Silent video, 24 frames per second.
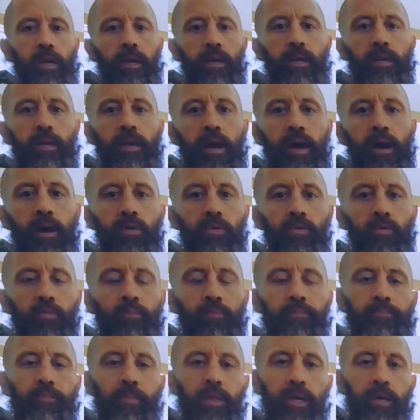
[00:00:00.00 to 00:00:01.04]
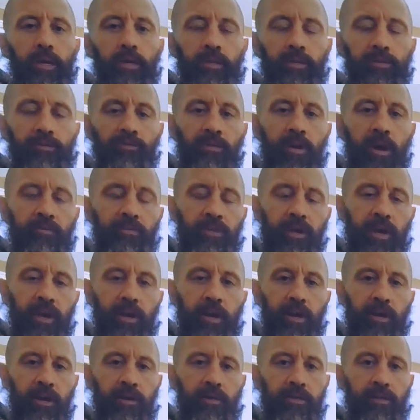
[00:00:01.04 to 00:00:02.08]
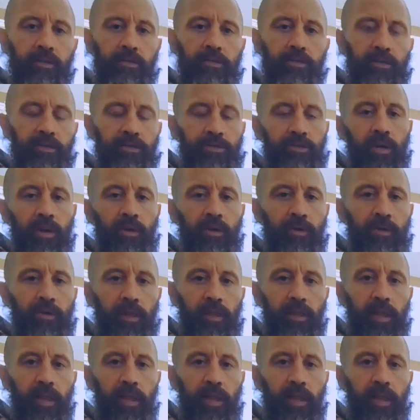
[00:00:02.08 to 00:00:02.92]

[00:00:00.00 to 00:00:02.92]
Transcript: Now this graphic here is just showing